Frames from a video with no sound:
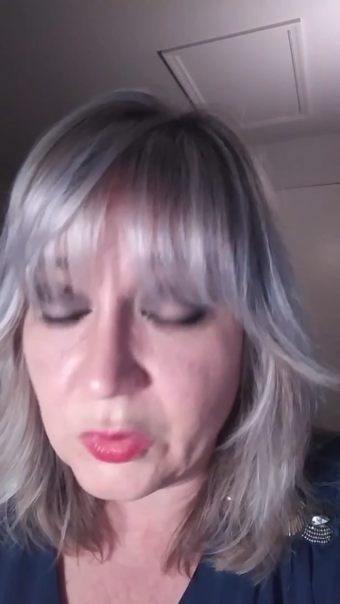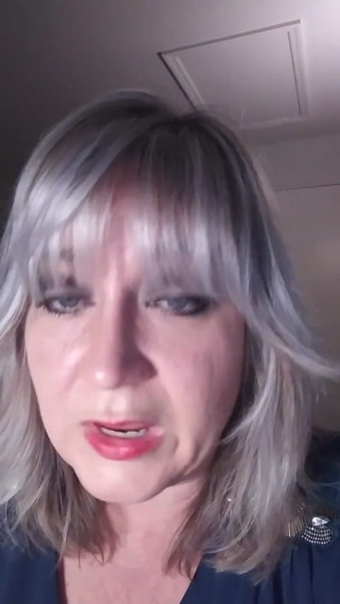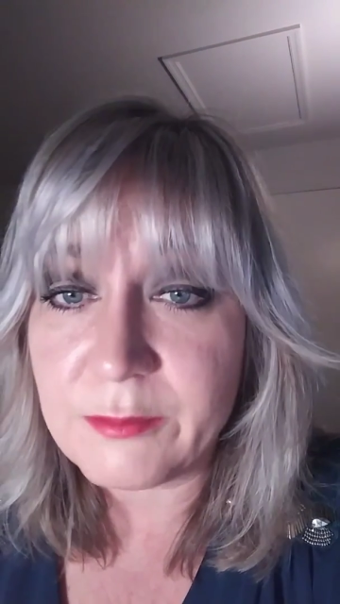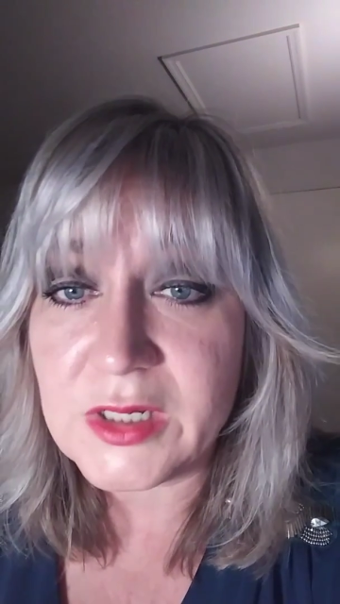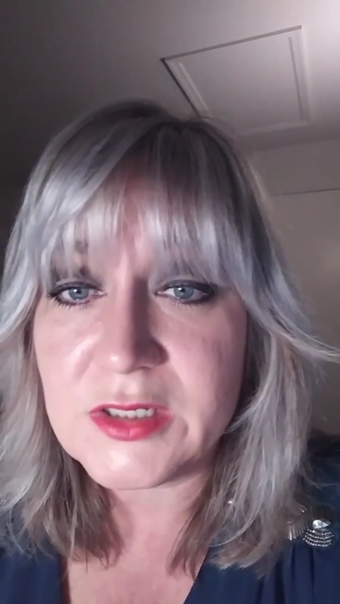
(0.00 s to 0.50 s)

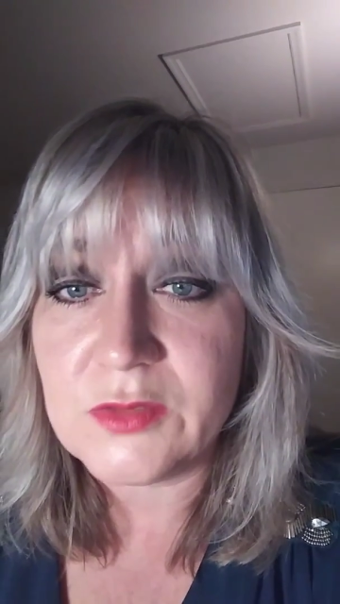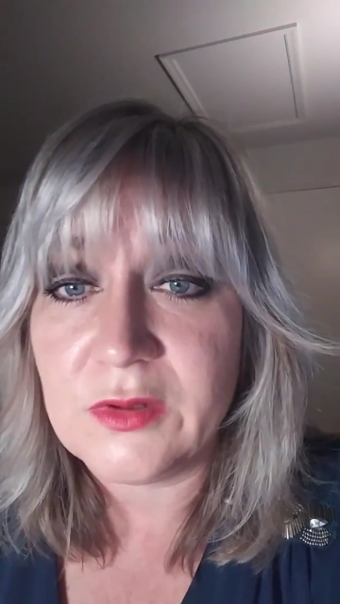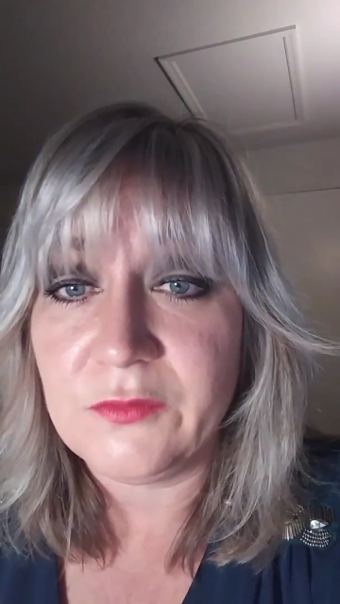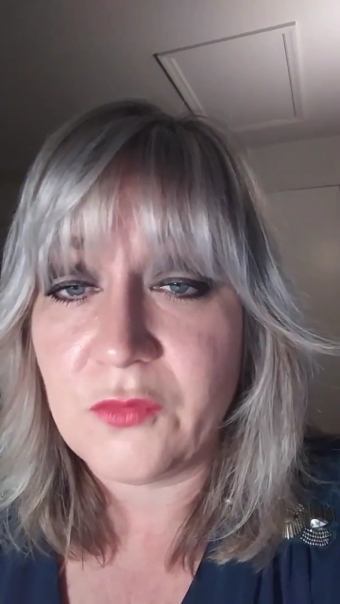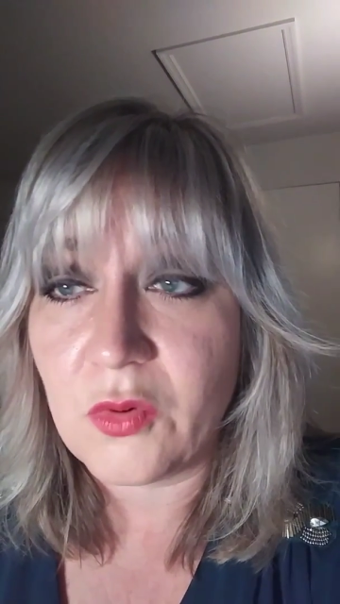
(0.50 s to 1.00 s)
I'm going to do
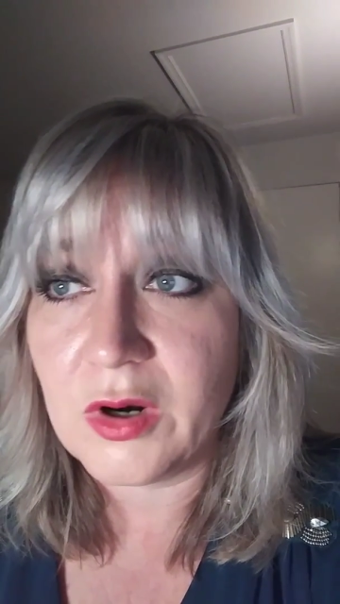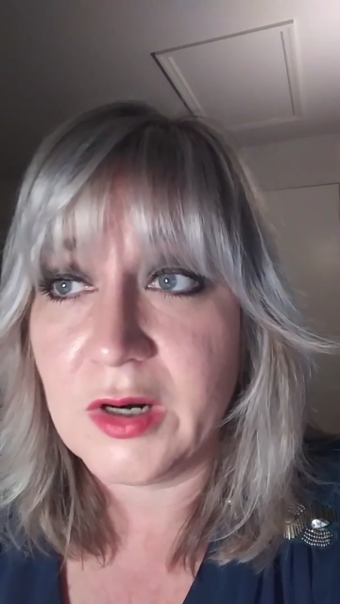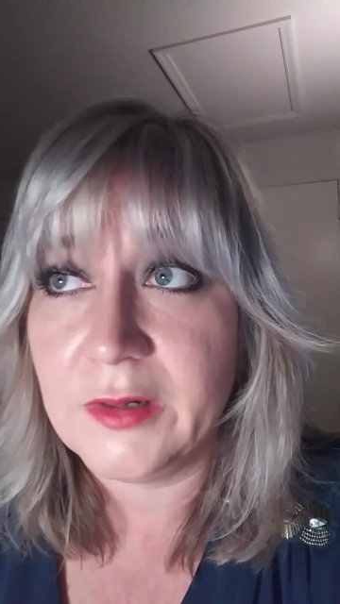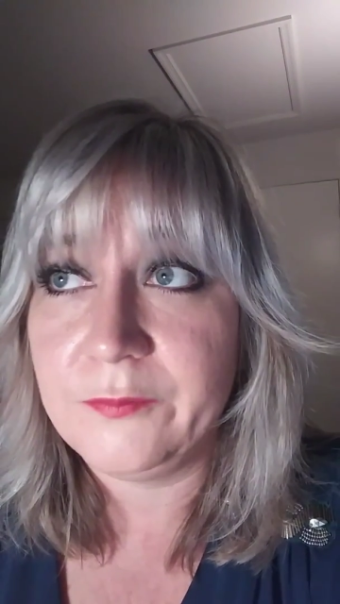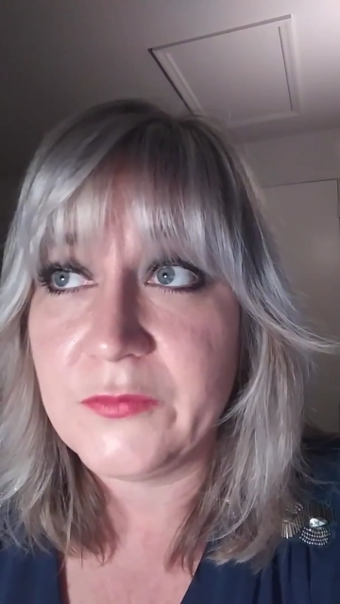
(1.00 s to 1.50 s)
it
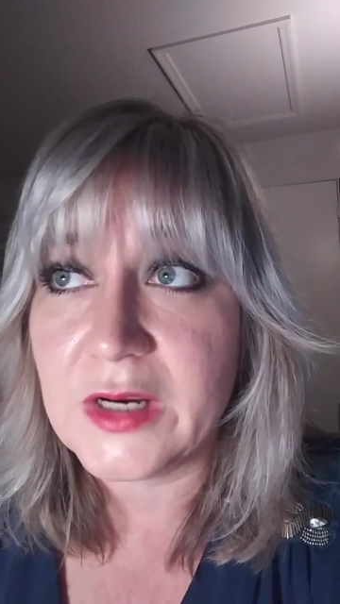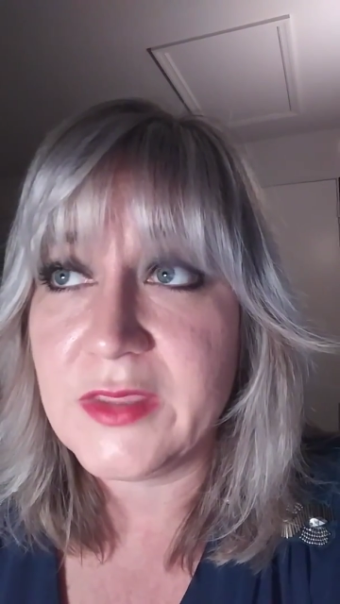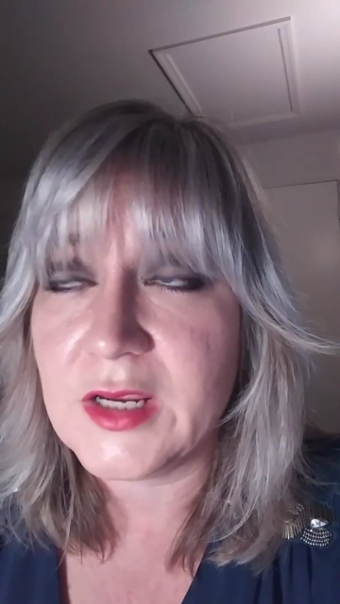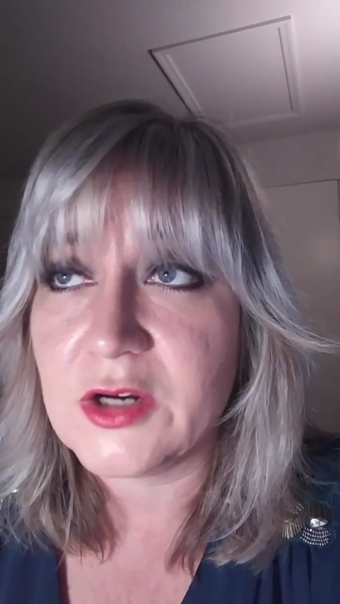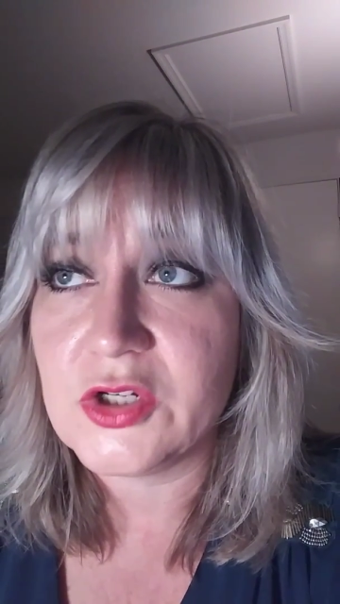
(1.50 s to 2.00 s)
for, I
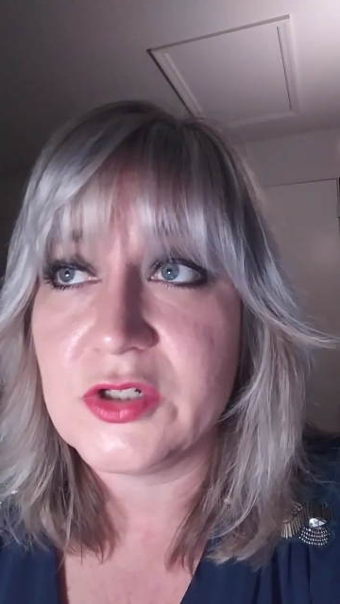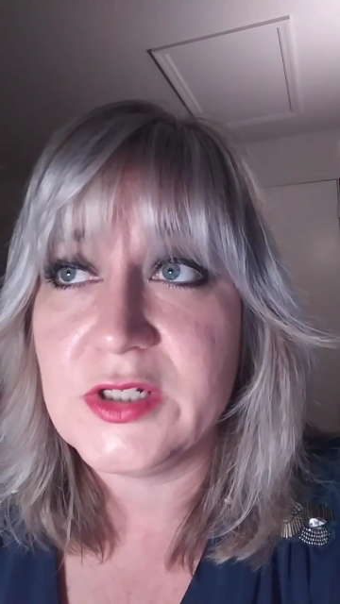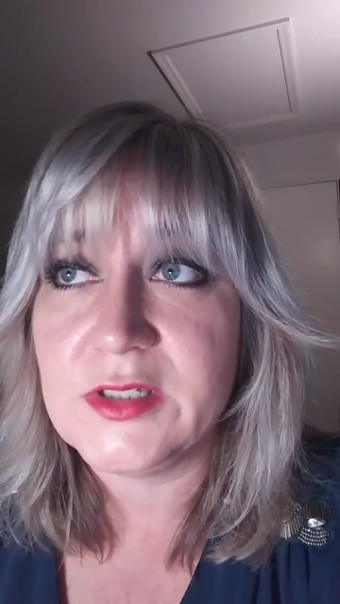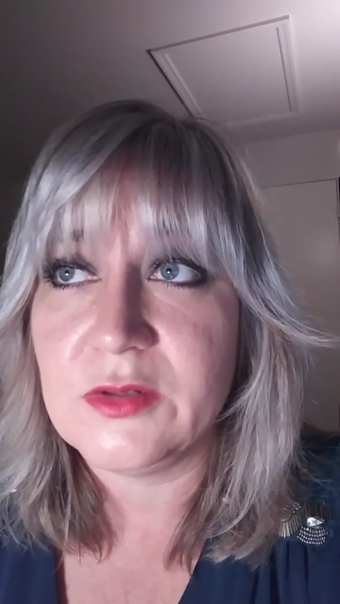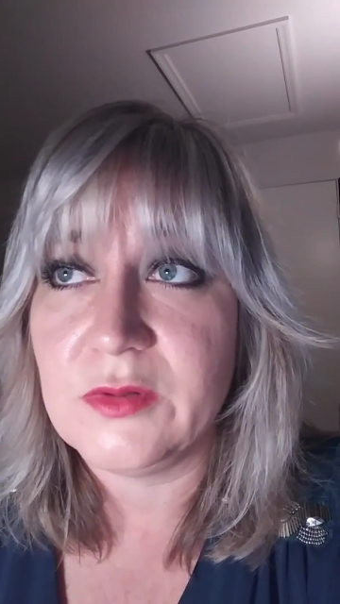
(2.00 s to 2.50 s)
think our church
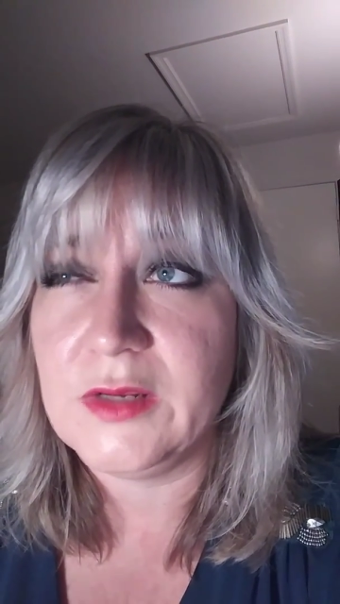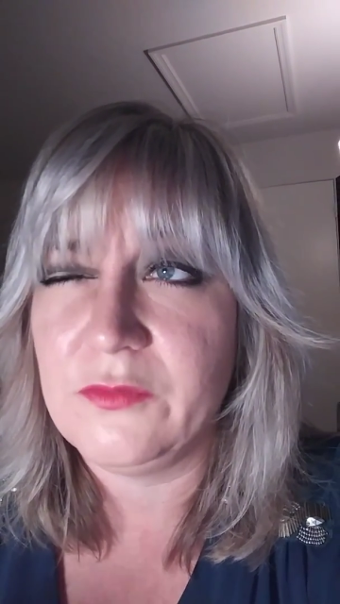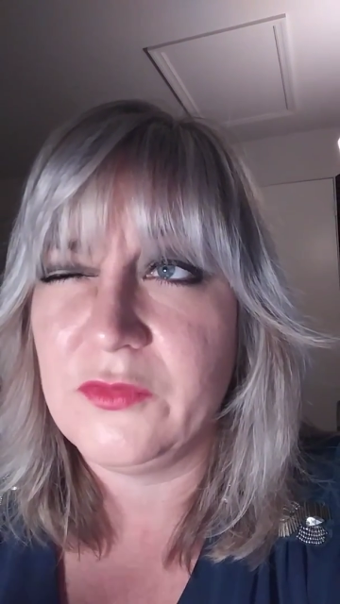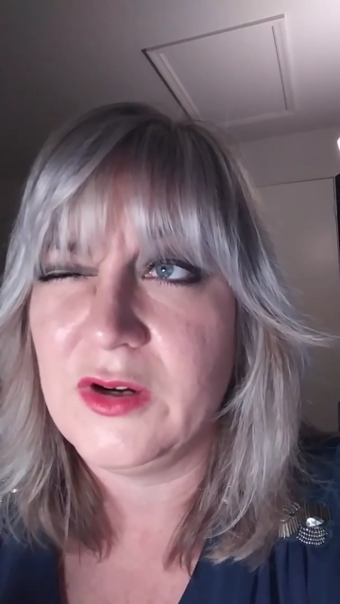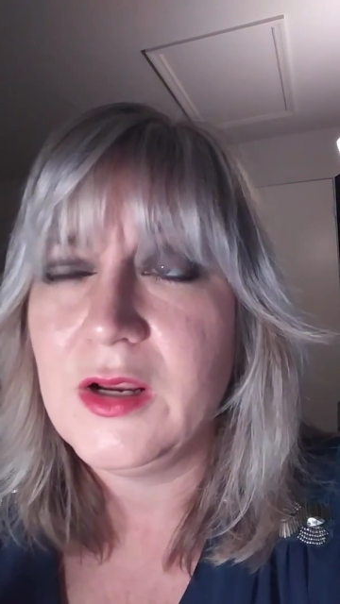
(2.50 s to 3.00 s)
is doing it
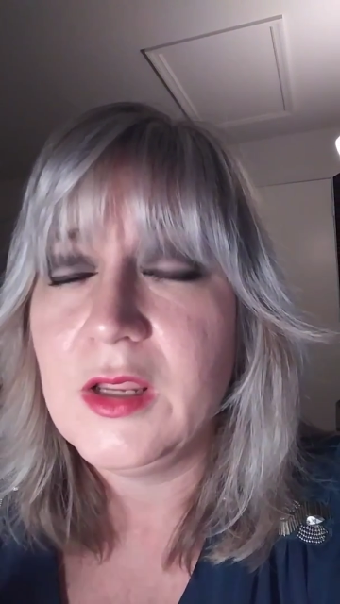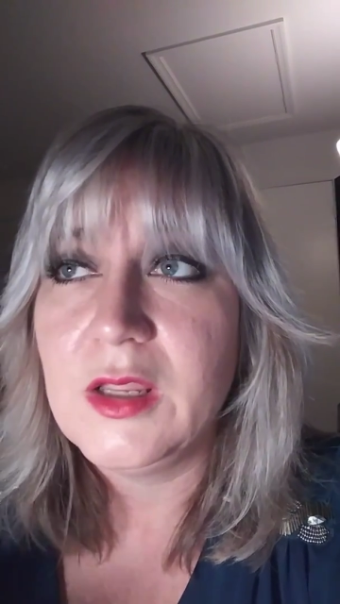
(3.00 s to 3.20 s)
for